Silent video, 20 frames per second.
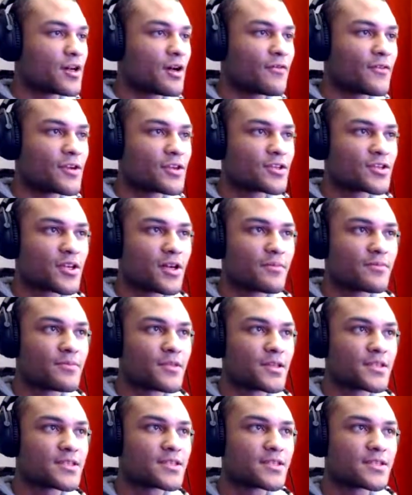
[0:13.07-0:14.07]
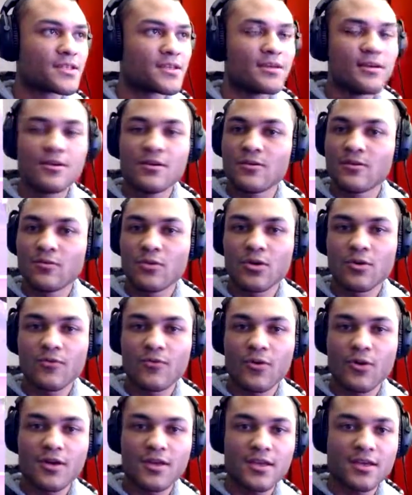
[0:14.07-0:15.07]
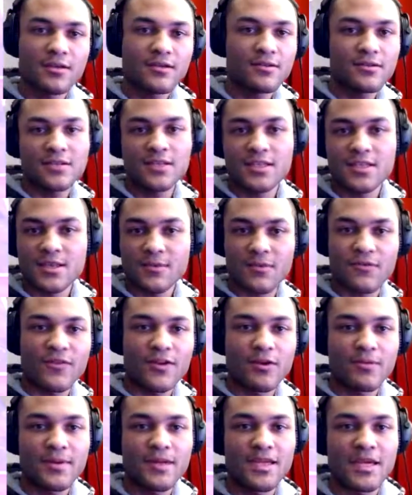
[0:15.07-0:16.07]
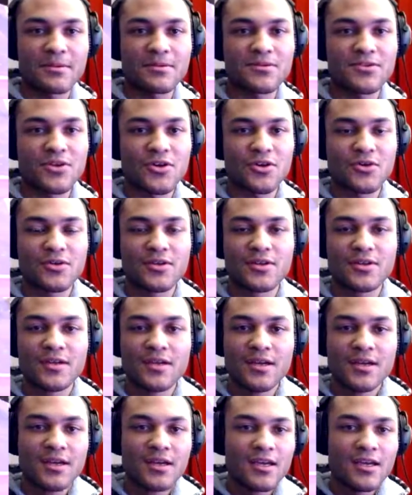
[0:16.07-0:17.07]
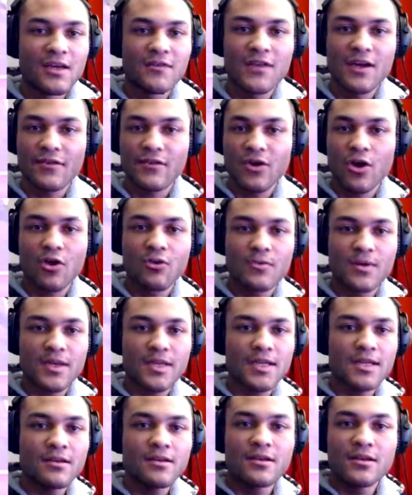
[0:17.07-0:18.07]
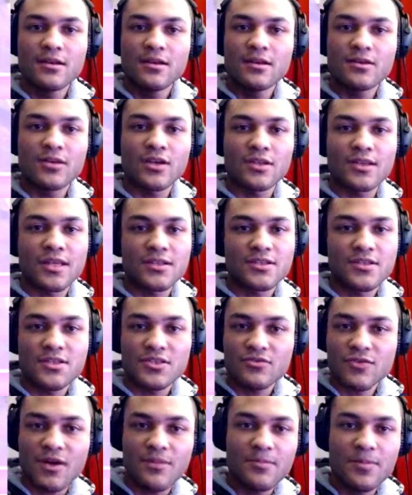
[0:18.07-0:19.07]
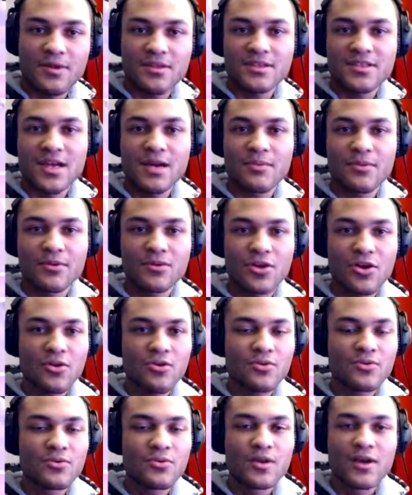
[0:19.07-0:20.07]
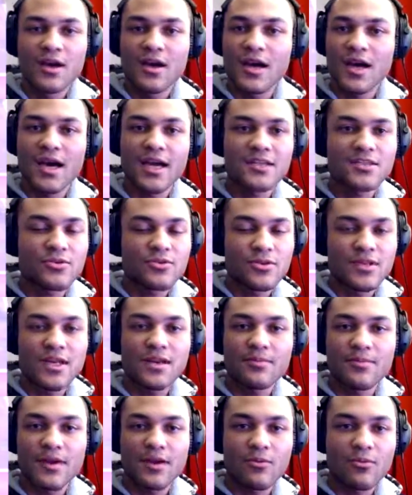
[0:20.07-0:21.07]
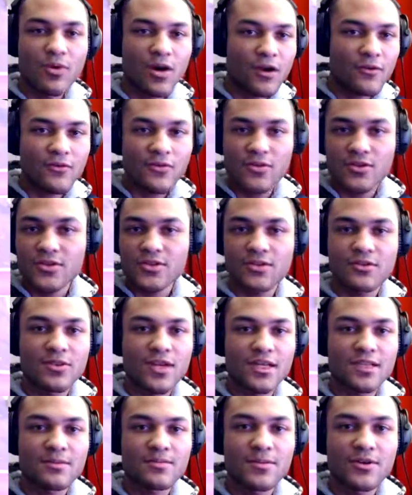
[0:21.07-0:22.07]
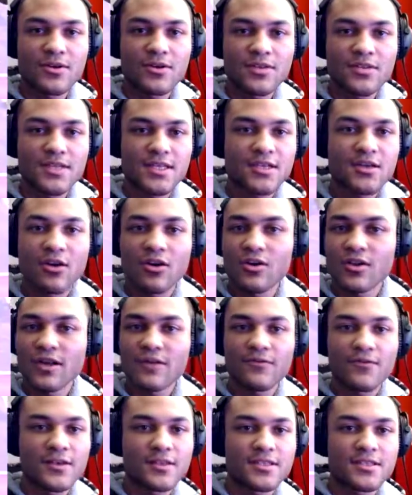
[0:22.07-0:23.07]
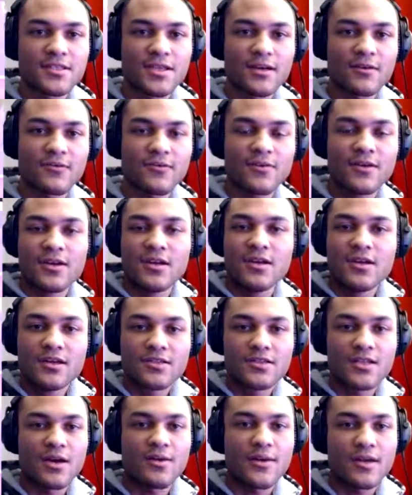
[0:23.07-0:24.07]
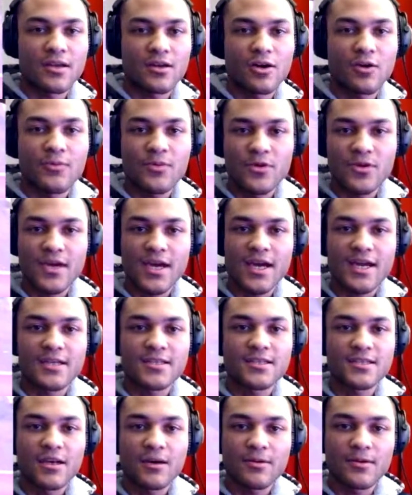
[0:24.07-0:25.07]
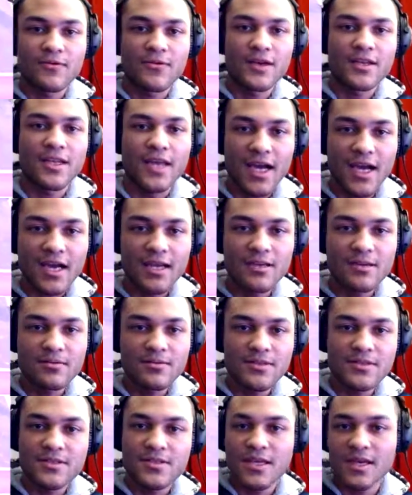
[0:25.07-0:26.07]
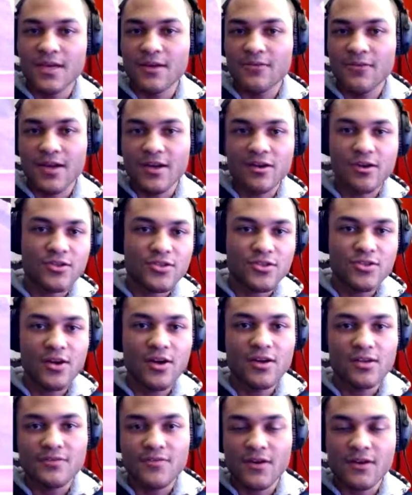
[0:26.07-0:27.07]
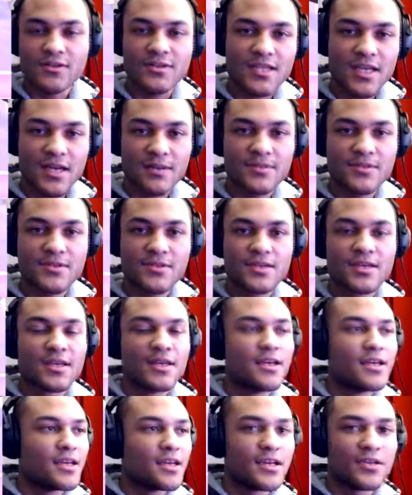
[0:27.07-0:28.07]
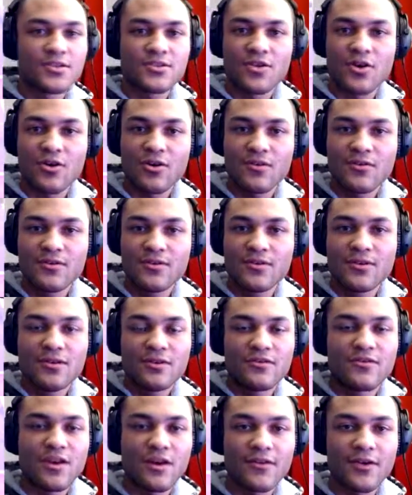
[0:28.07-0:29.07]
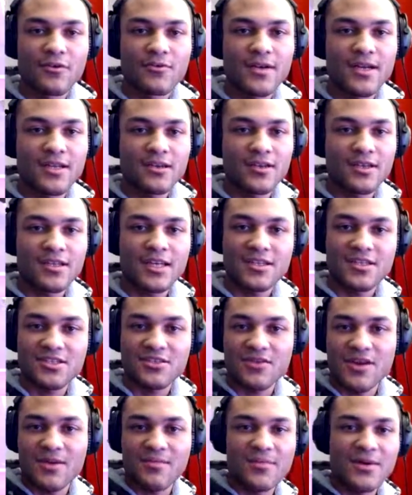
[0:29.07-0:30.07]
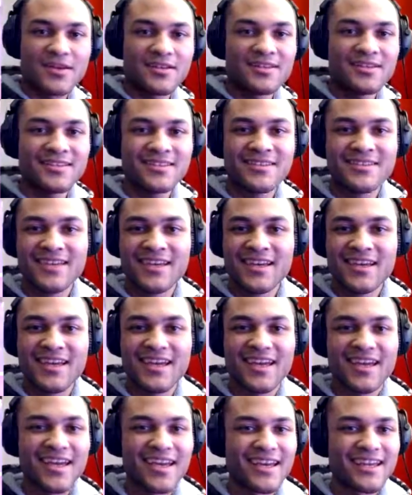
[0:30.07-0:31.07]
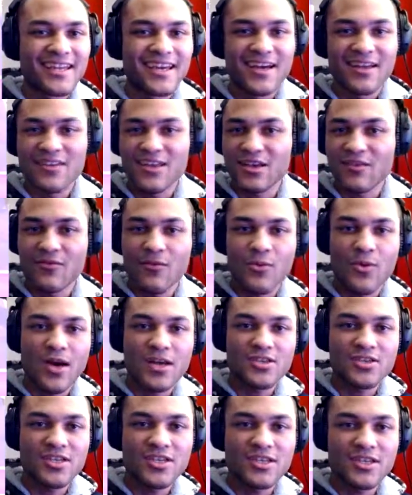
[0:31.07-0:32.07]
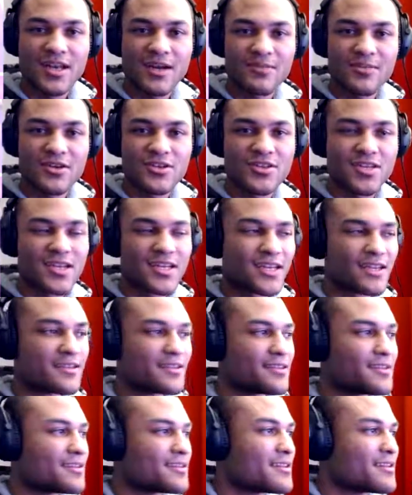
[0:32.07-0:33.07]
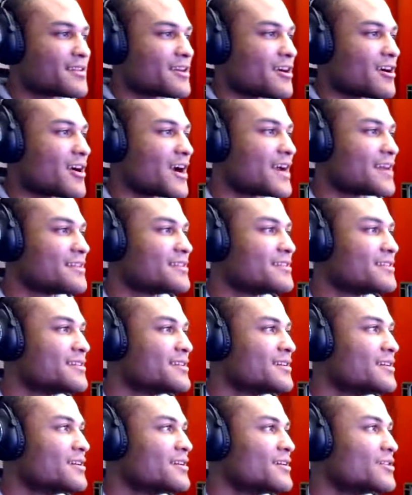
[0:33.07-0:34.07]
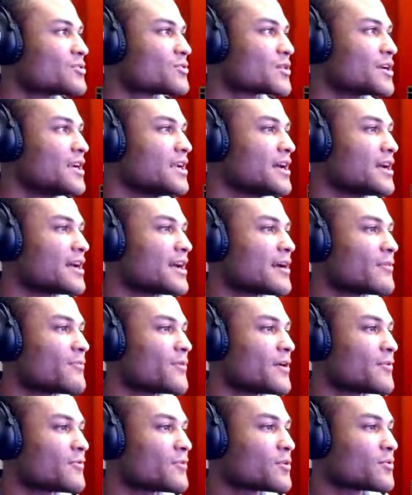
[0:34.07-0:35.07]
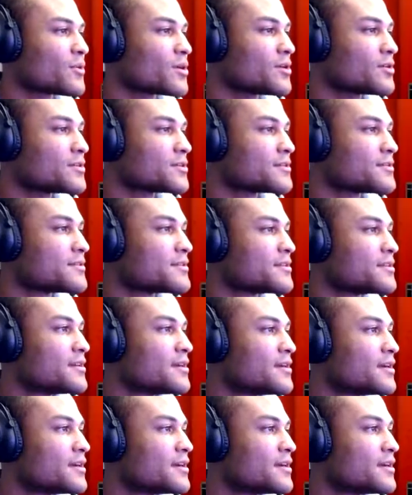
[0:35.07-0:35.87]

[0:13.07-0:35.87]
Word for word: So I'll finish up this World 4 here, then a separate video will be Captain Toad. If you haven't already, click that subscribe button down below. I do gameplay walkthroughs, collectibles, and all that fun stuff. So that way I can help you guys, help you find the items, and find all stars, find all stamps, and it's all you haven't already, click that subscribe button. And uh, thank you for watching, and I appreciate it. All right. So we're kind of halfway through the world.